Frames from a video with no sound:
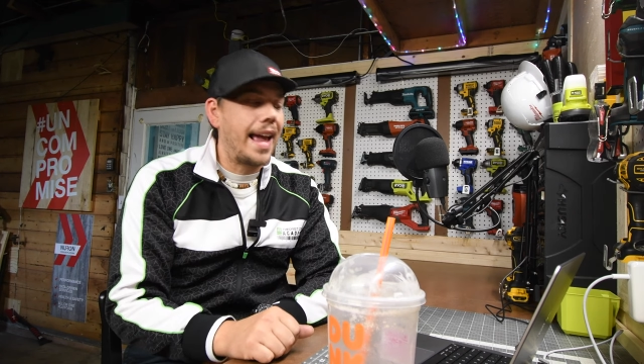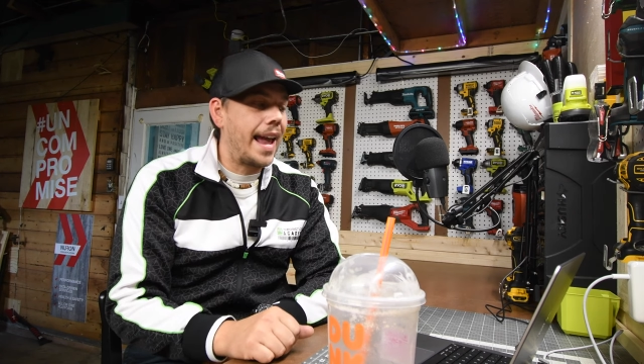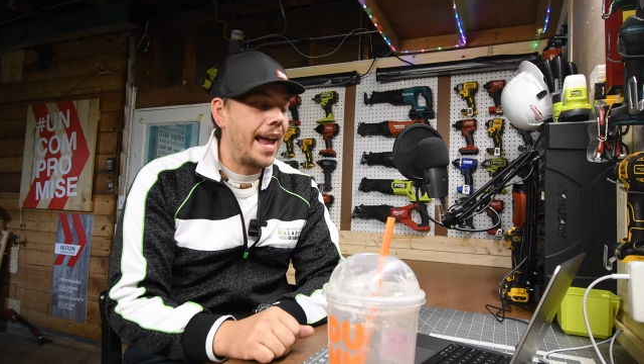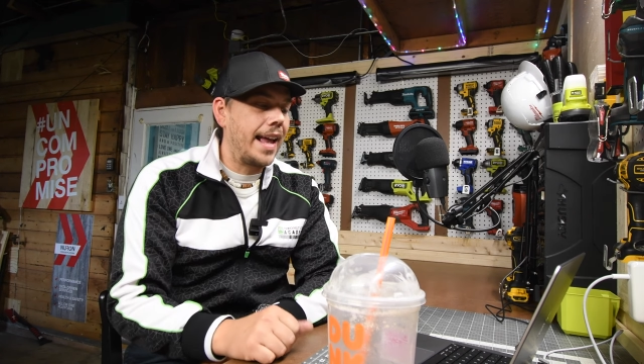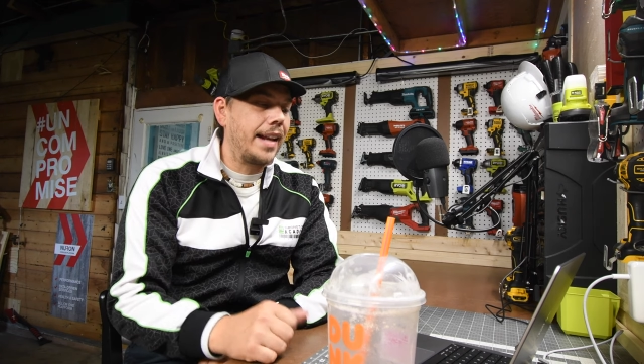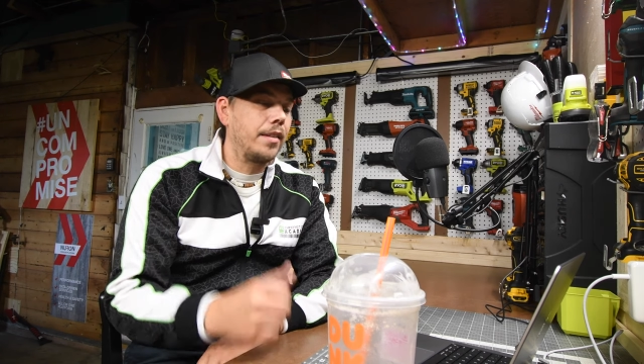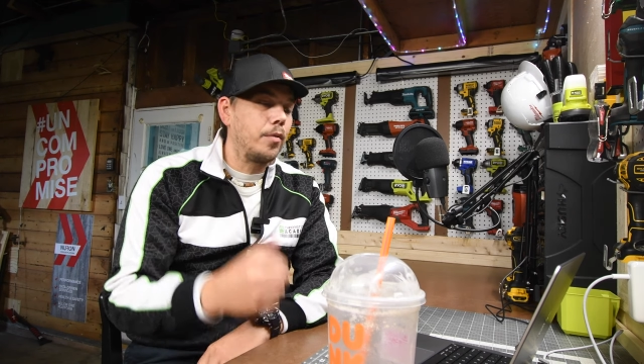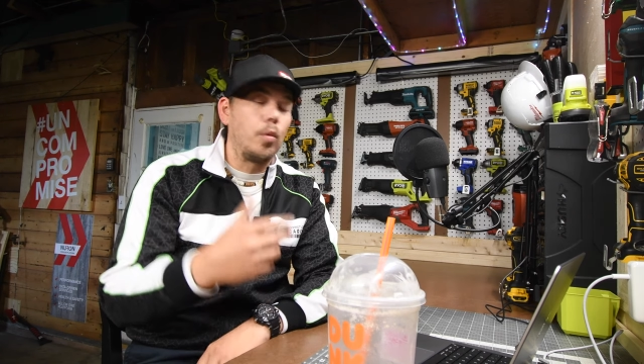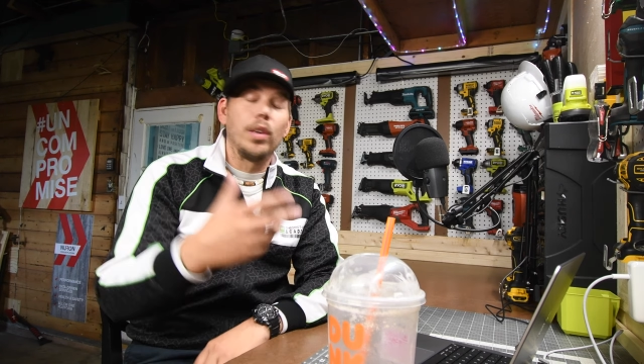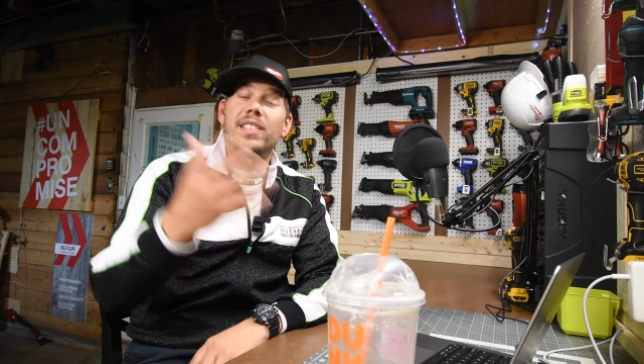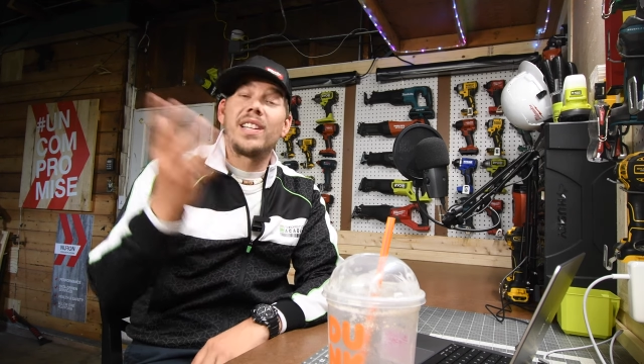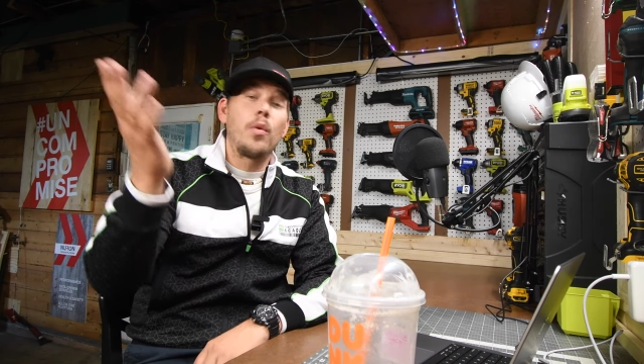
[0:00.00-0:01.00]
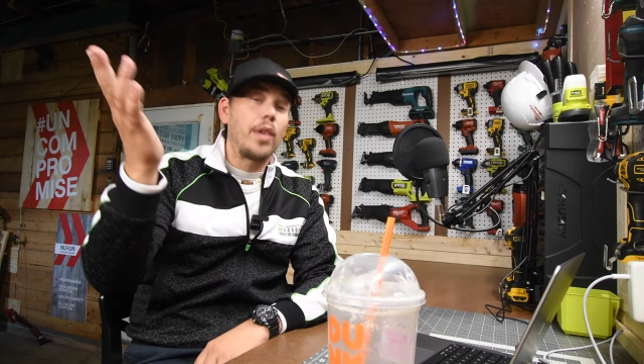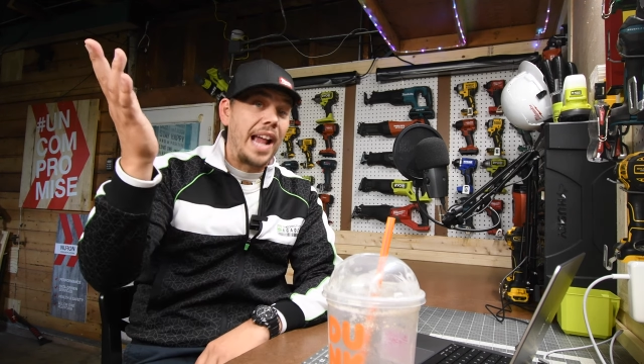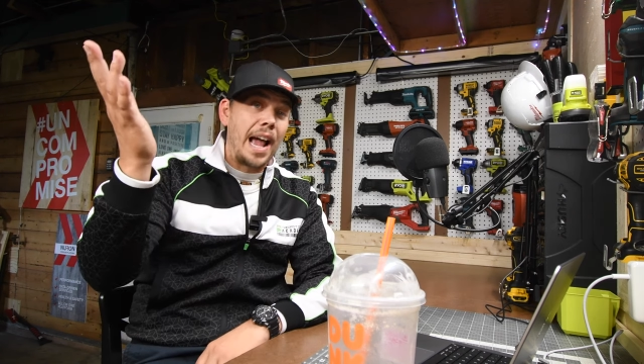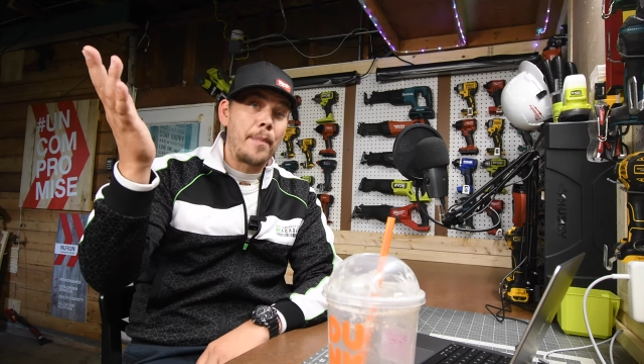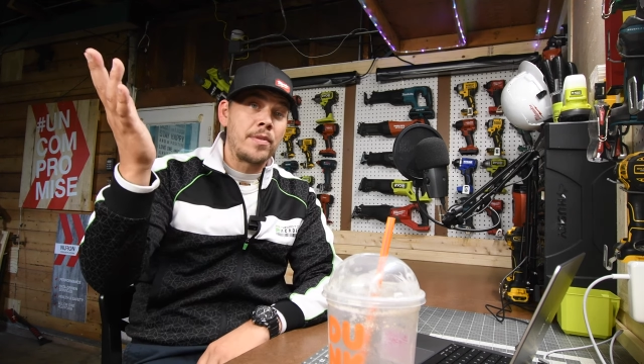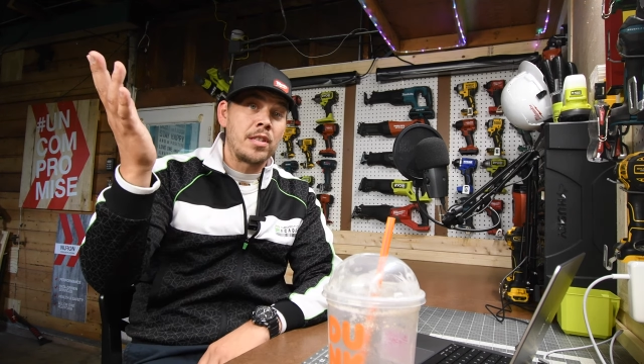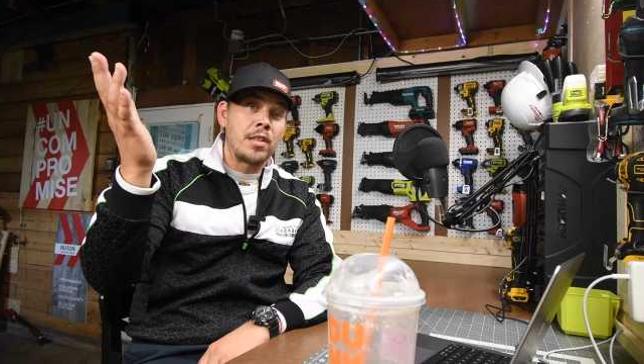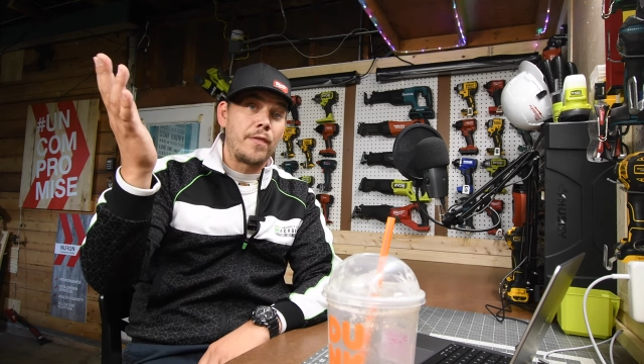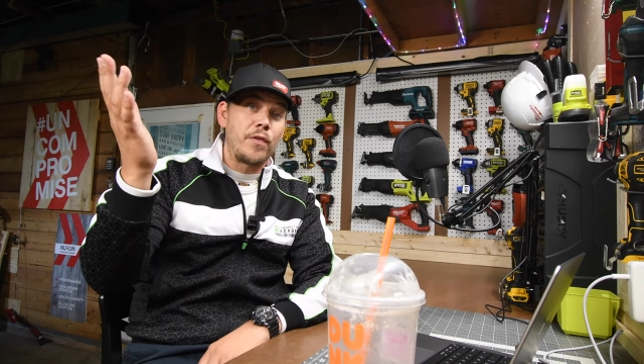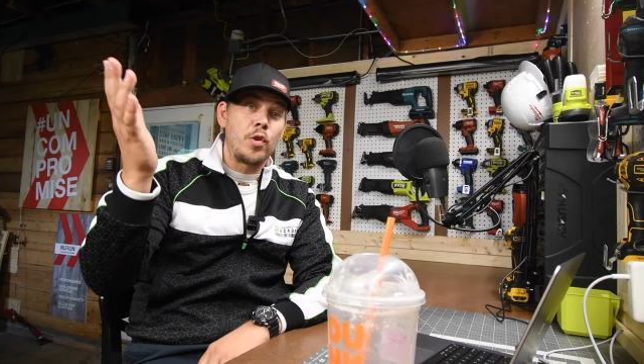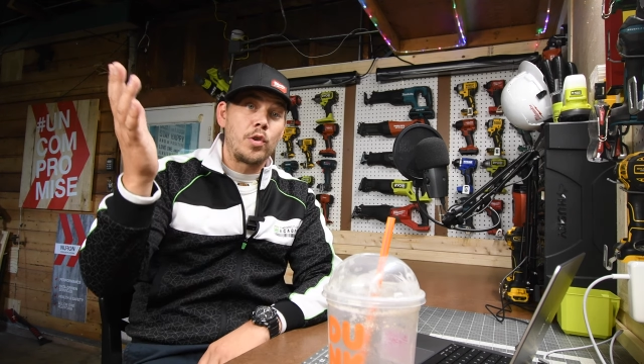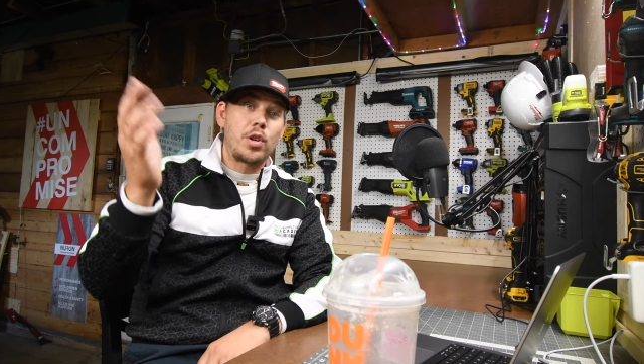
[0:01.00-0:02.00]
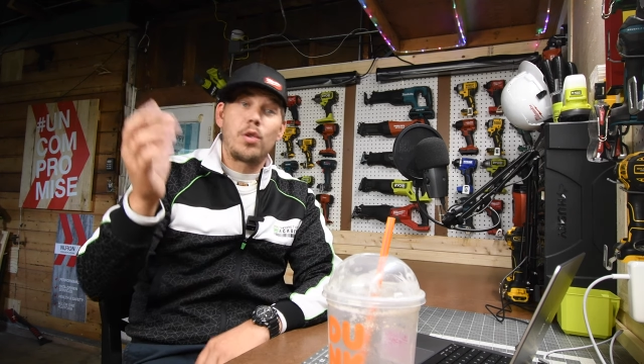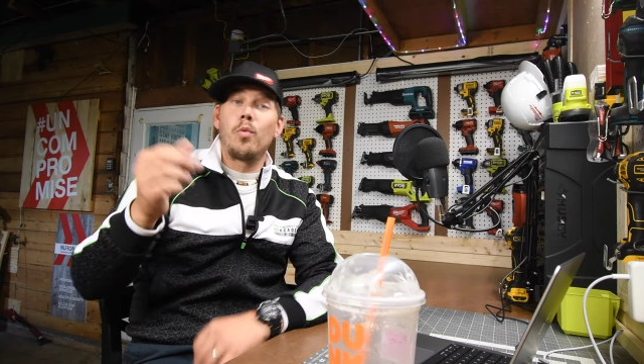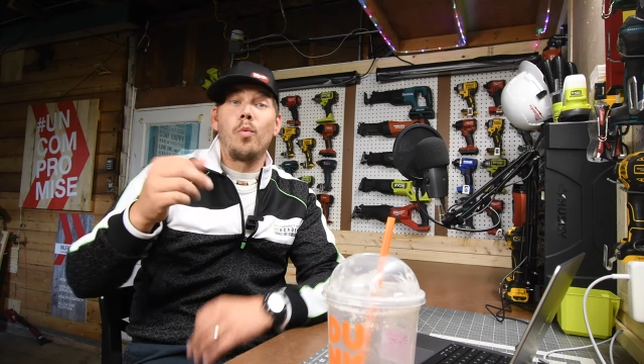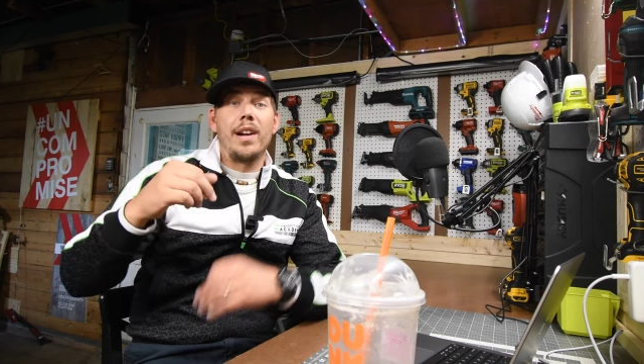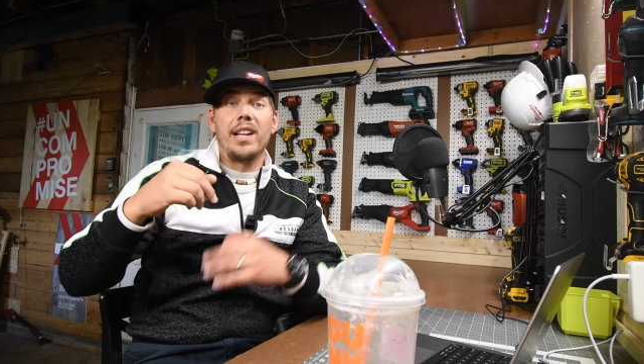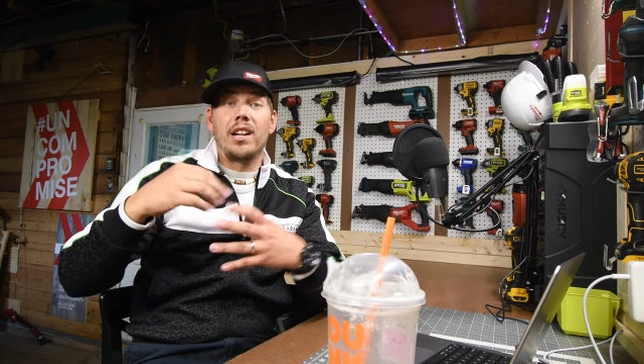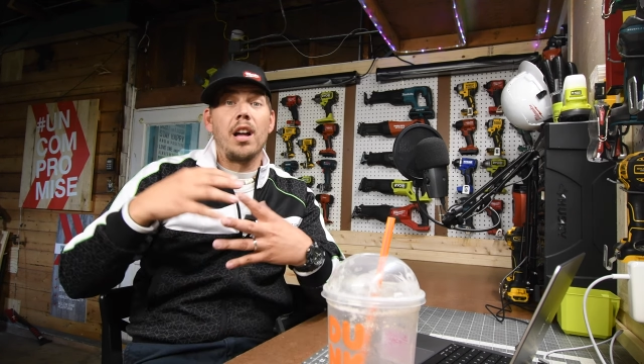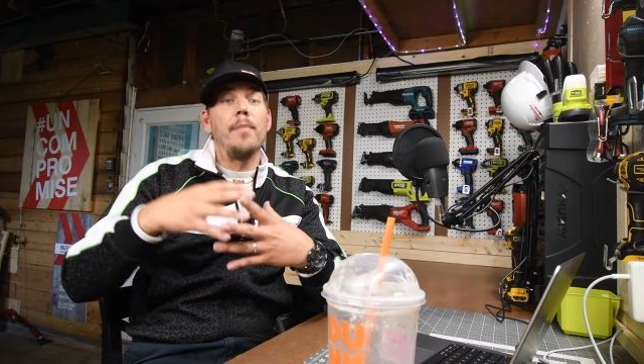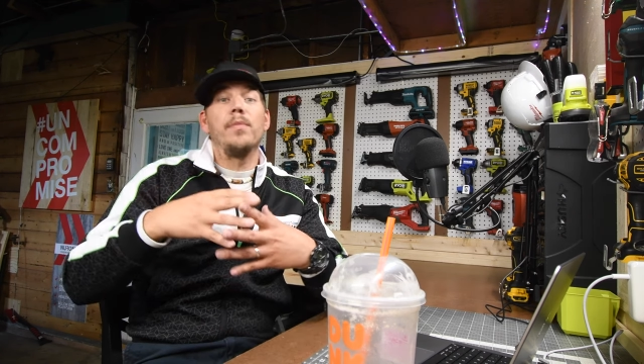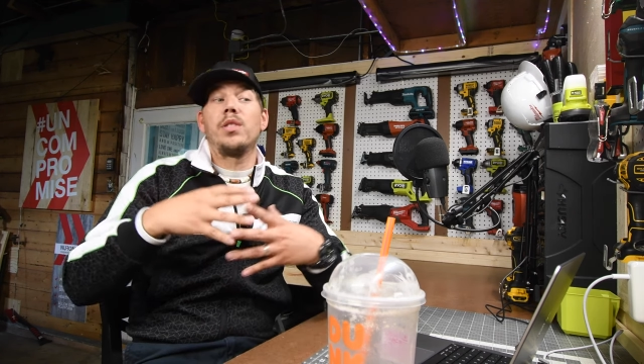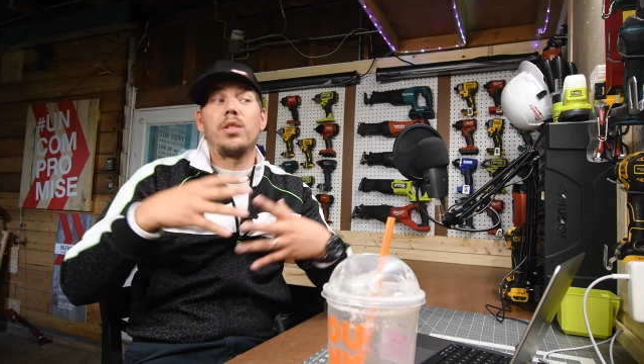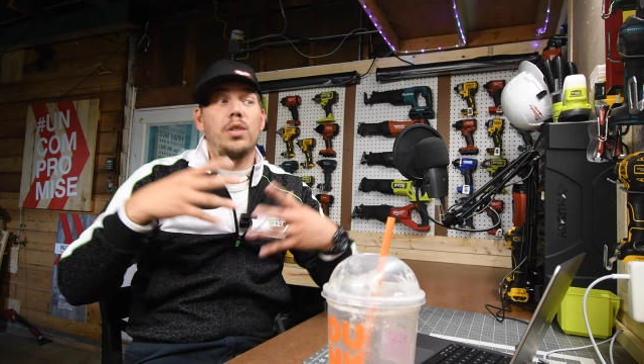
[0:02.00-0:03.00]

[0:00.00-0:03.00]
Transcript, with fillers: and we'll see what happens in the future when it comes